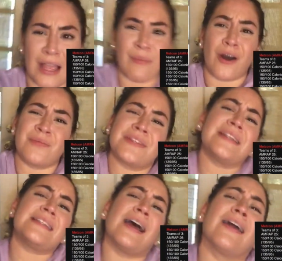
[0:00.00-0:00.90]
My arm's
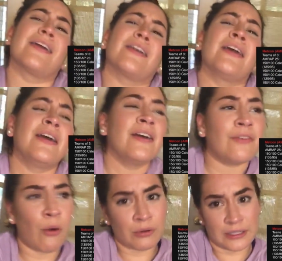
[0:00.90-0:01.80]
getting tired
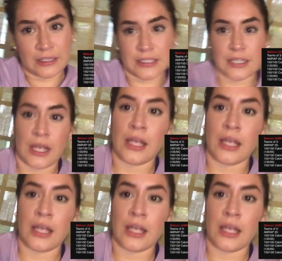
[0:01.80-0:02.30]
from holding this.